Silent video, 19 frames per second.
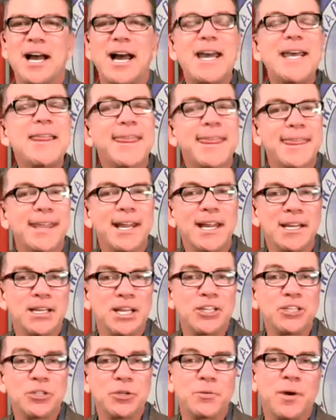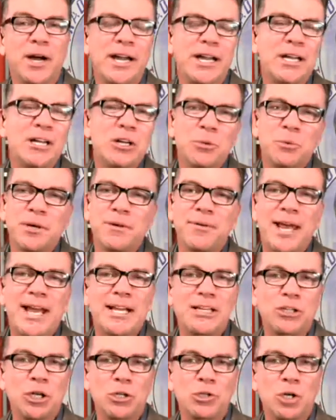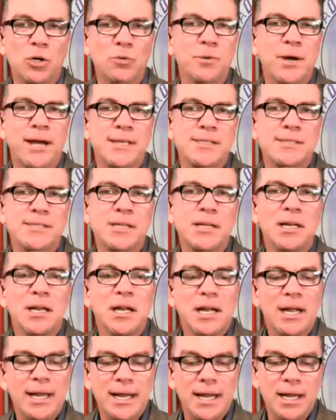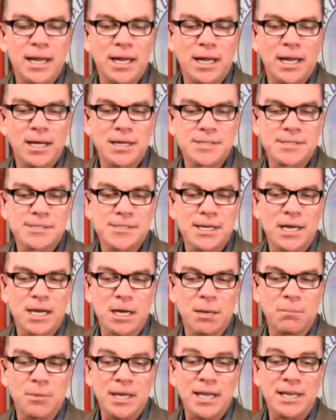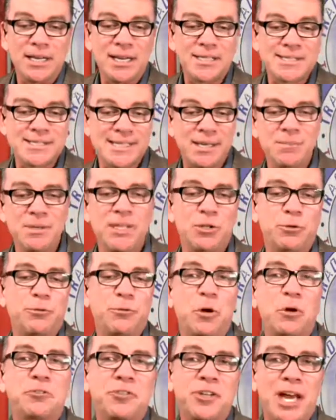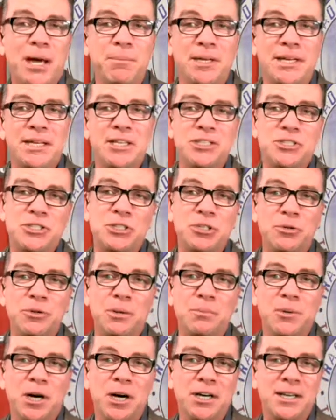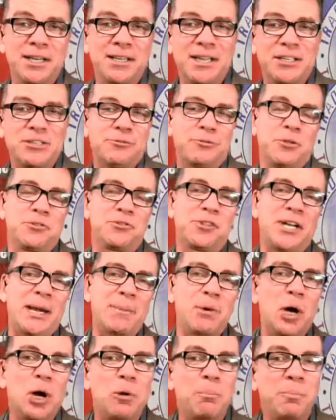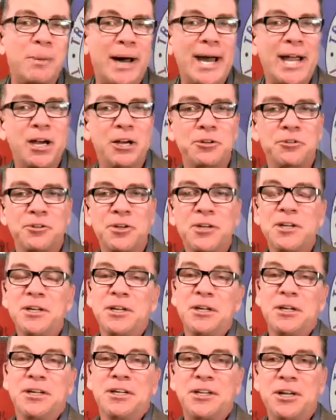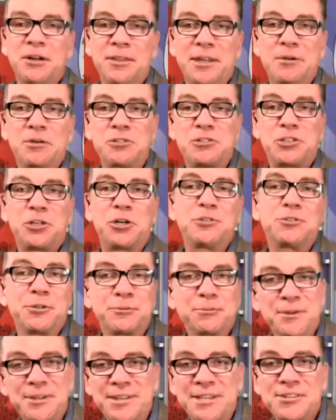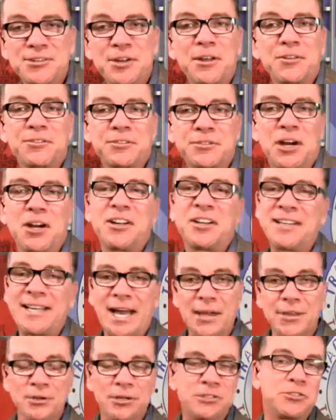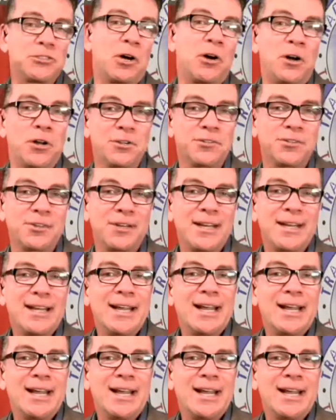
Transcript: I think, and you're right, we've had low, low rates. And, um, and and some of these folks coming into the market, like first-time home buyers, you know, they were children when this all started. Now they're adults.